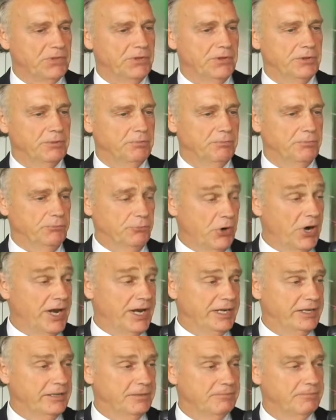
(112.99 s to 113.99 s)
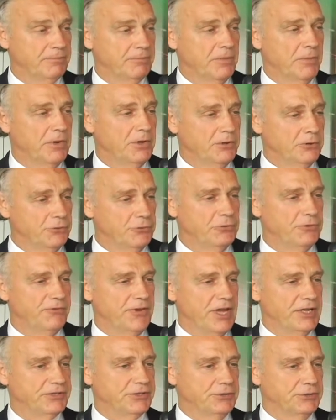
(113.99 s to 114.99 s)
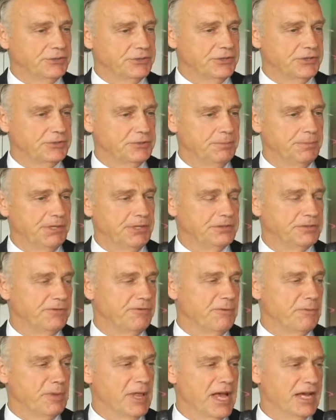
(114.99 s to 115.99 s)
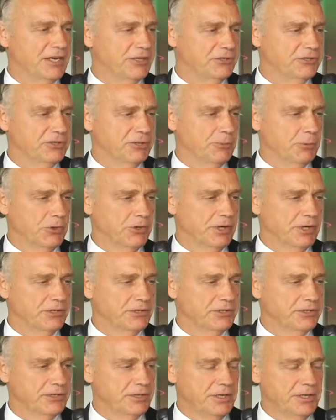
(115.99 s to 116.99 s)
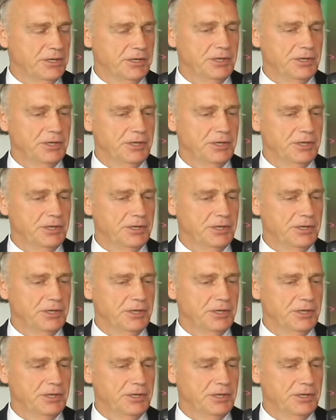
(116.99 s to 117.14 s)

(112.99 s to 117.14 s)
the brain through the vascular system because of a blockage somewhere else.